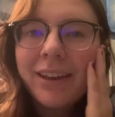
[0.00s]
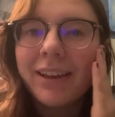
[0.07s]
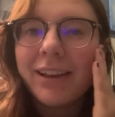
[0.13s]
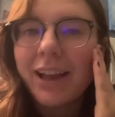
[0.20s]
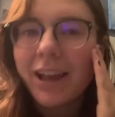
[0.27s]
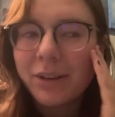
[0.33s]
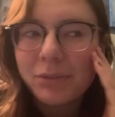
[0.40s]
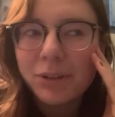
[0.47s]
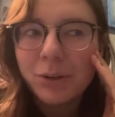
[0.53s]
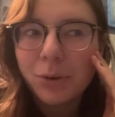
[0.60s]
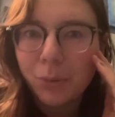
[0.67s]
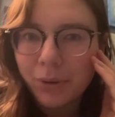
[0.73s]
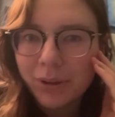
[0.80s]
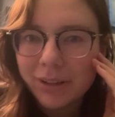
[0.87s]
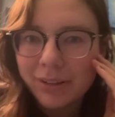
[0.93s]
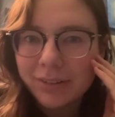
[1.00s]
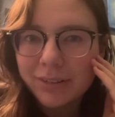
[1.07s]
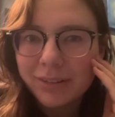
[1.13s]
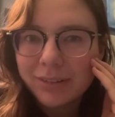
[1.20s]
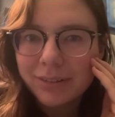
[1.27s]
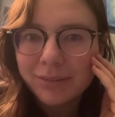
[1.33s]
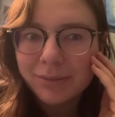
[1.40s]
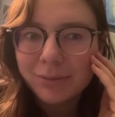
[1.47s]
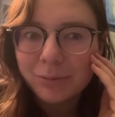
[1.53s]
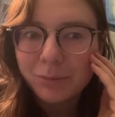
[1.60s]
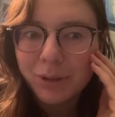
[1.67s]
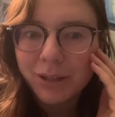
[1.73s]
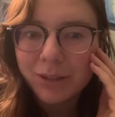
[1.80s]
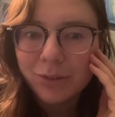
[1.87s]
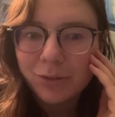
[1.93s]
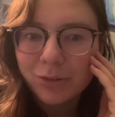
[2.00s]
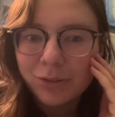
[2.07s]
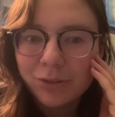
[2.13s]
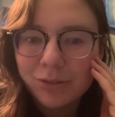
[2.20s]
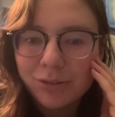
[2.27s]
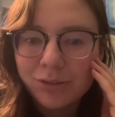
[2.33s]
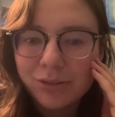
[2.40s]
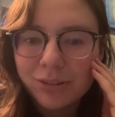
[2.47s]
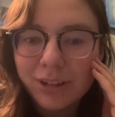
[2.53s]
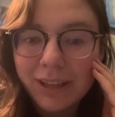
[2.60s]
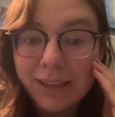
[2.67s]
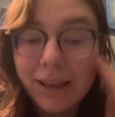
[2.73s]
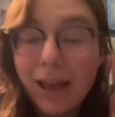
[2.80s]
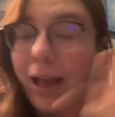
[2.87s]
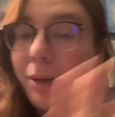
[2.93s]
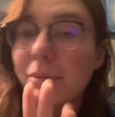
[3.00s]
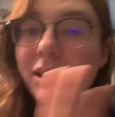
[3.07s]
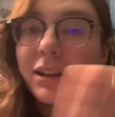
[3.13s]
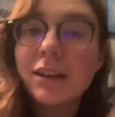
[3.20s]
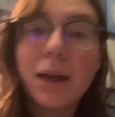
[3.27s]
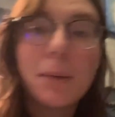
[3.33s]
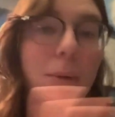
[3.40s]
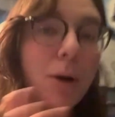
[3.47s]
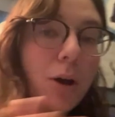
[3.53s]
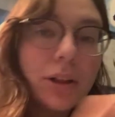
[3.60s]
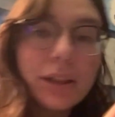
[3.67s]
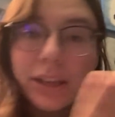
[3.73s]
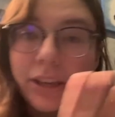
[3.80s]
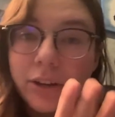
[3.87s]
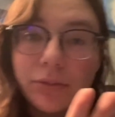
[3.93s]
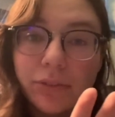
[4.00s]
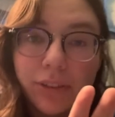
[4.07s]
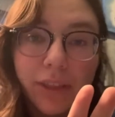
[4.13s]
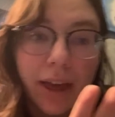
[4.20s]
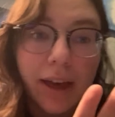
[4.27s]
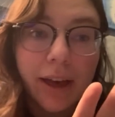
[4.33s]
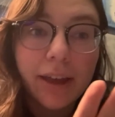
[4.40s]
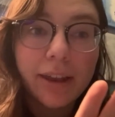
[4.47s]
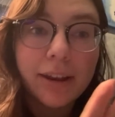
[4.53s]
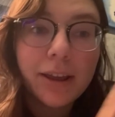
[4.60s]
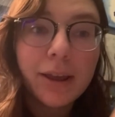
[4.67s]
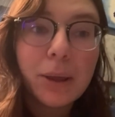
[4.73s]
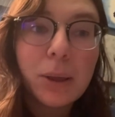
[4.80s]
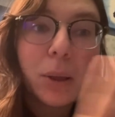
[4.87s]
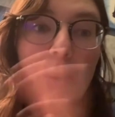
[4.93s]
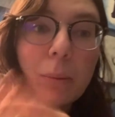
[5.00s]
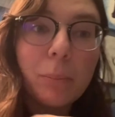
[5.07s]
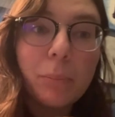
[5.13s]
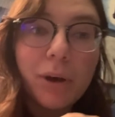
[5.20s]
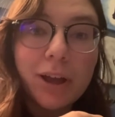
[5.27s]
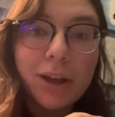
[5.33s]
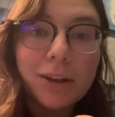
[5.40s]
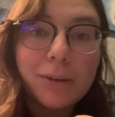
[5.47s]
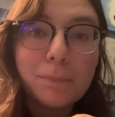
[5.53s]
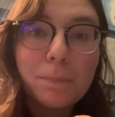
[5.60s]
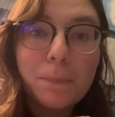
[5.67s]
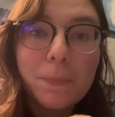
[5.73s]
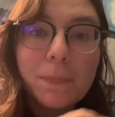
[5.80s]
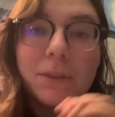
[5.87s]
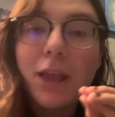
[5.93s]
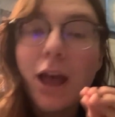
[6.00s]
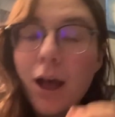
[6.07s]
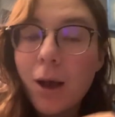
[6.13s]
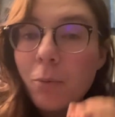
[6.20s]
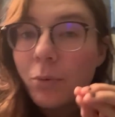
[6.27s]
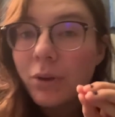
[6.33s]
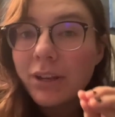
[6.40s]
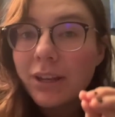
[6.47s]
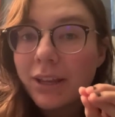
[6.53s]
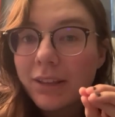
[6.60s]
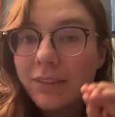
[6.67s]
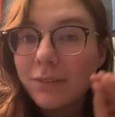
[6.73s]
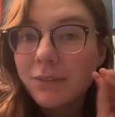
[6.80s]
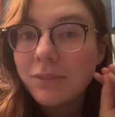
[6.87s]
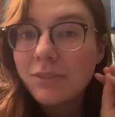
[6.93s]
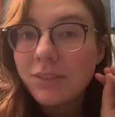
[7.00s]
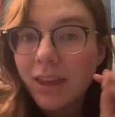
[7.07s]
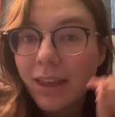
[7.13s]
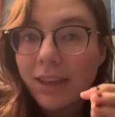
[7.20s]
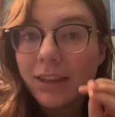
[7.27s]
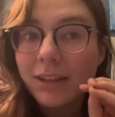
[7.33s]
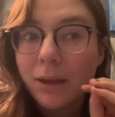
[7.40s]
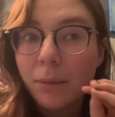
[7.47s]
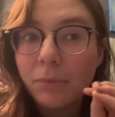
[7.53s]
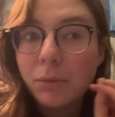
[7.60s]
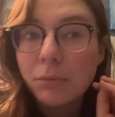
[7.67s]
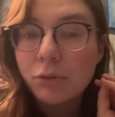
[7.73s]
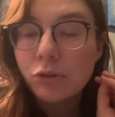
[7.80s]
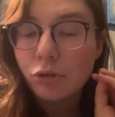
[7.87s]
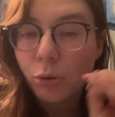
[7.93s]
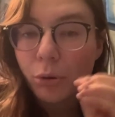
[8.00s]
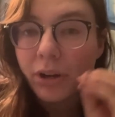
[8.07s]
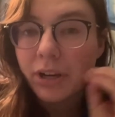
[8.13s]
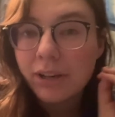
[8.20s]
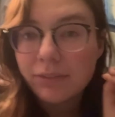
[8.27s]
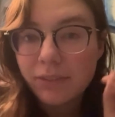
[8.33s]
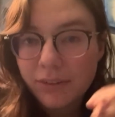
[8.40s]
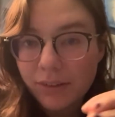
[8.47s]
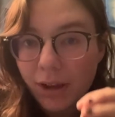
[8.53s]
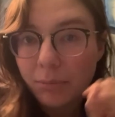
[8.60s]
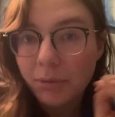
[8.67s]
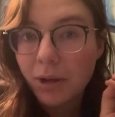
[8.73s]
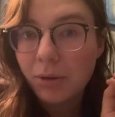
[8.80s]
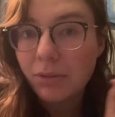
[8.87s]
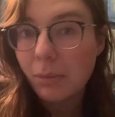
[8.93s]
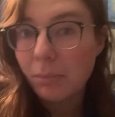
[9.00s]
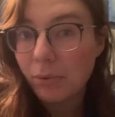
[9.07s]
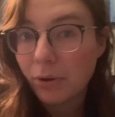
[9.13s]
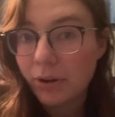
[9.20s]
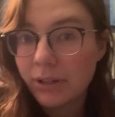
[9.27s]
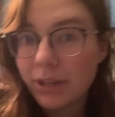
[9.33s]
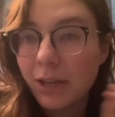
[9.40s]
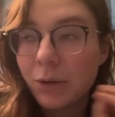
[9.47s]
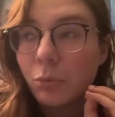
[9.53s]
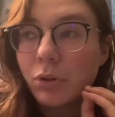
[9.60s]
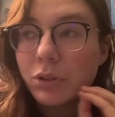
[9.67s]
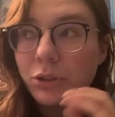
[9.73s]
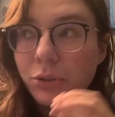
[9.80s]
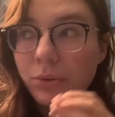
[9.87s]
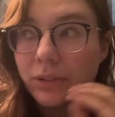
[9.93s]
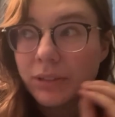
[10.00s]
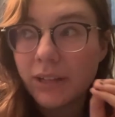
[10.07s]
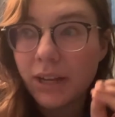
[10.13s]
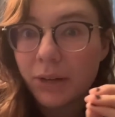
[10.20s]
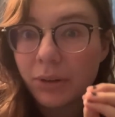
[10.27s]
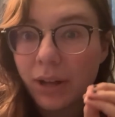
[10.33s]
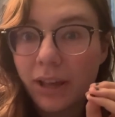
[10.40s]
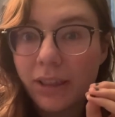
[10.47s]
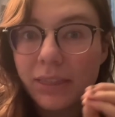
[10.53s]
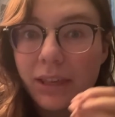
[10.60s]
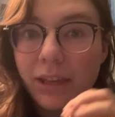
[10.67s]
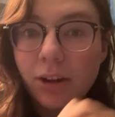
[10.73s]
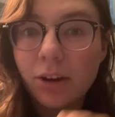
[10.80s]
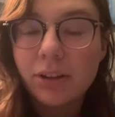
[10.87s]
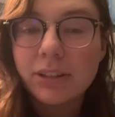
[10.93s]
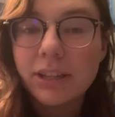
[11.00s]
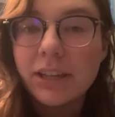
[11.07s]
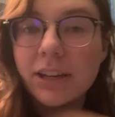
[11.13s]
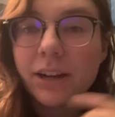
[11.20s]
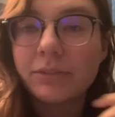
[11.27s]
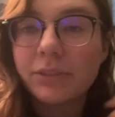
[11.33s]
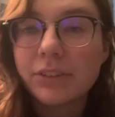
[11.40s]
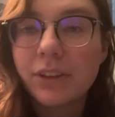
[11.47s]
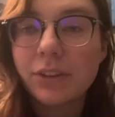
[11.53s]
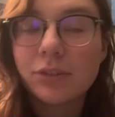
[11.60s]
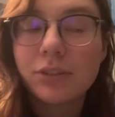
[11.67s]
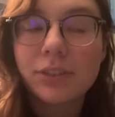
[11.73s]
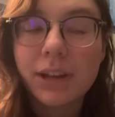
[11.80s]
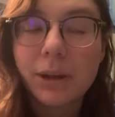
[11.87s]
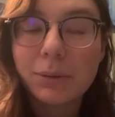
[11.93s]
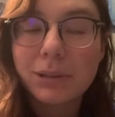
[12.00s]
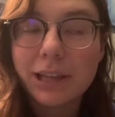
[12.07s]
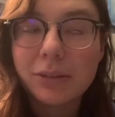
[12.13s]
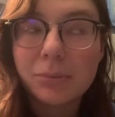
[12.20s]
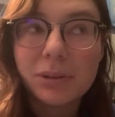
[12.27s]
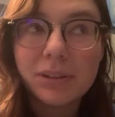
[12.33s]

kind of annoying, which, like, I mean, I'm all here for that, but not when it's taking up the majority of the time now in the book and we're losing out i think on like conversations that i would like to be